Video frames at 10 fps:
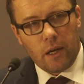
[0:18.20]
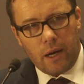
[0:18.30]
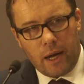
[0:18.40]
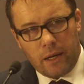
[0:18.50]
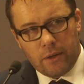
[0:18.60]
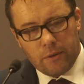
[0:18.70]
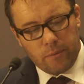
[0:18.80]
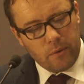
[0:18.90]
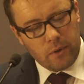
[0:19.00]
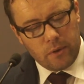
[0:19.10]
And
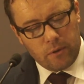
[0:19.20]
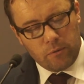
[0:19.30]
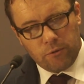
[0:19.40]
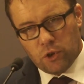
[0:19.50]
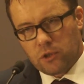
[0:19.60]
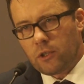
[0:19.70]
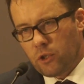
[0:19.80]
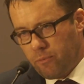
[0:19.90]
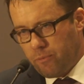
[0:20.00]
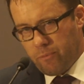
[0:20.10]
just
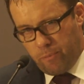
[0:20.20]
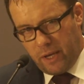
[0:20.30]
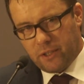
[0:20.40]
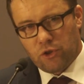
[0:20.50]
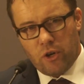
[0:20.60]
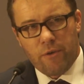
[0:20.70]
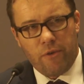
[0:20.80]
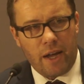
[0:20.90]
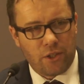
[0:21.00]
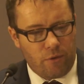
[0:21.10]
some basic dry
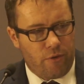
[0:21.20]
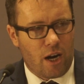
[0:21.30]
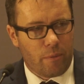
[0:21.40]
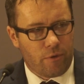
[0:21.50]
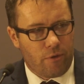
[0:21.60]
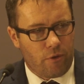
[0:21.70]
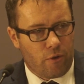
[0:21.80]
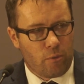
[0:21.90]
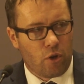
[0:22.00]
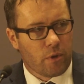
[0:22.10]
facts on farming
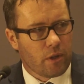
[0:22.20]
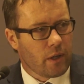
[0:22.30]
for a moment.